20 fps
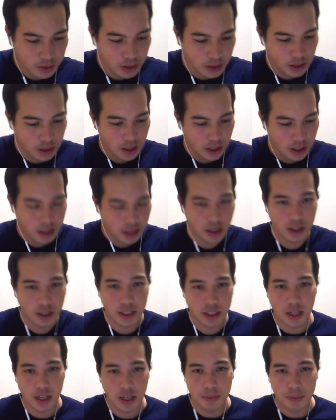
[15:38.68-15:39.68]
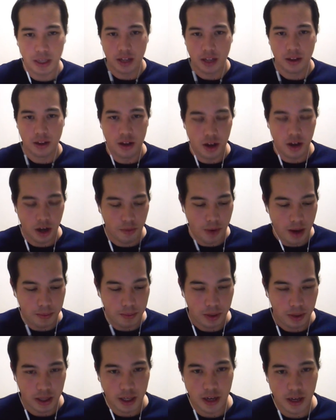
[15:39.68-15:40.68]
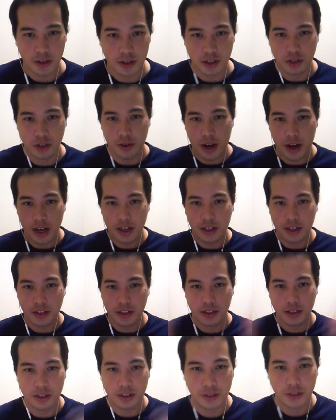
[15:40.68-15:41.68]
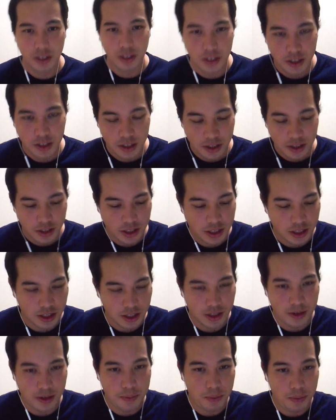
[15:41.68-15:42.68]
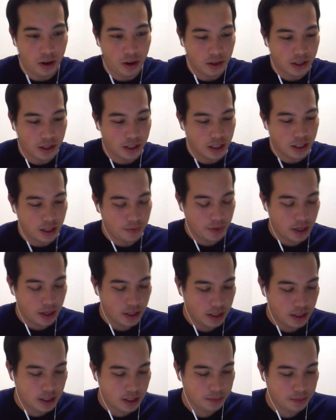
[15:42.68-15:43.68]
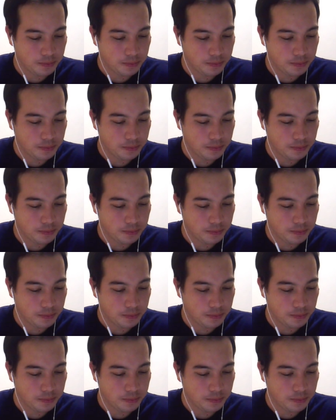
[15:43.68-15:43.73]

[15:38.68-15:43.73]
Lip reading: sorry, this is going to be like long and rambling, and there's no editing, so just apologies in advance.